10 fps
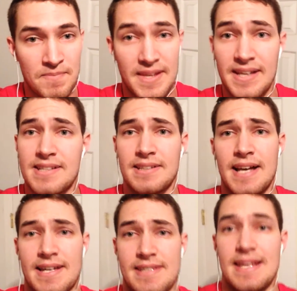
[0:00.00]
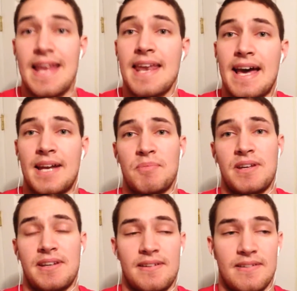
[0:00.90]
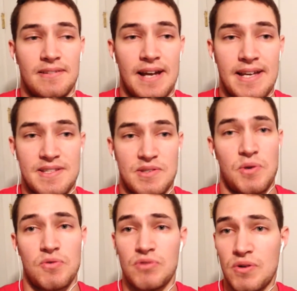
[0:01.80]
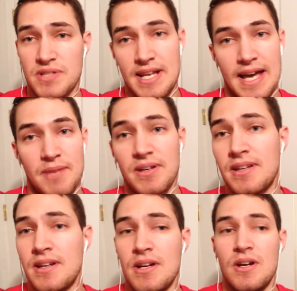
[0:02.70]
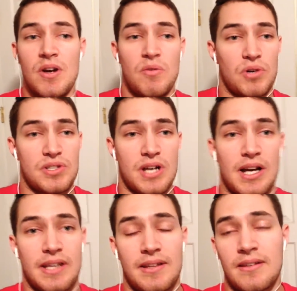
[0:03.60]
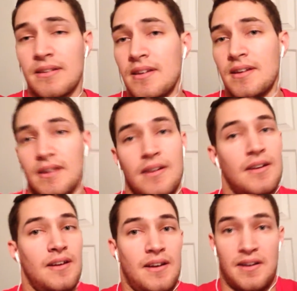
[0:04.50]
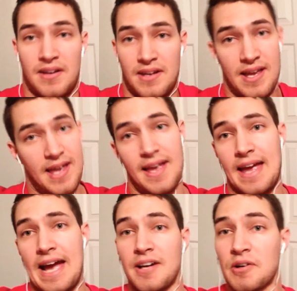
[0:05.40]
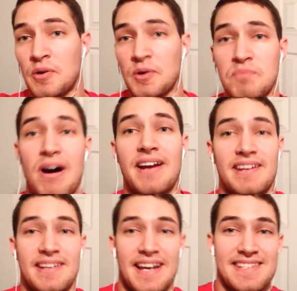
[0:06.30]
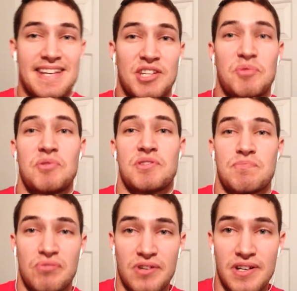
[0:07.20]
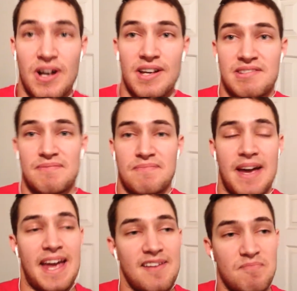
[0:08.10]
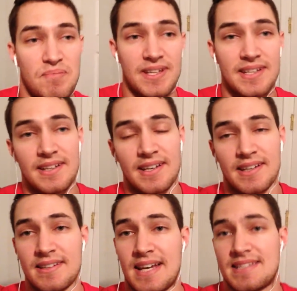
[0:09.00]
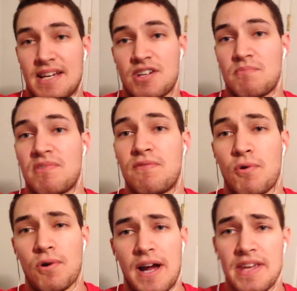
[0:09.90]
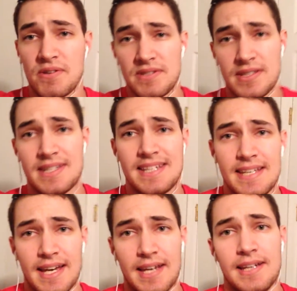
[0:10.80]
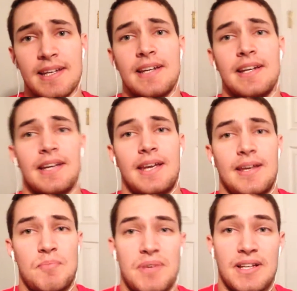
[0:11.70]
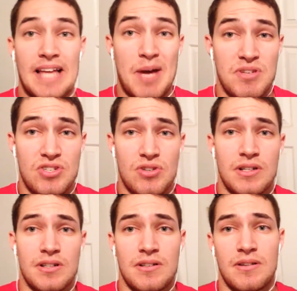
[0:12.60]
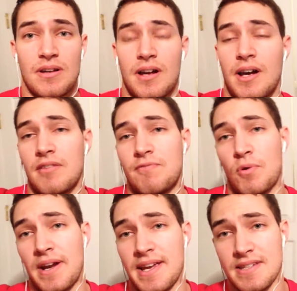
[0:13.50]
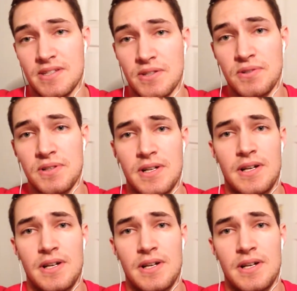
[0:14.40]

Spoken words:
Next class, anatomy, right? So gross anatomy, we're talking had our own body to dissect, which is pretty awesome. I have been in a dissection before. I used to TA and be a lab instructor for ASU.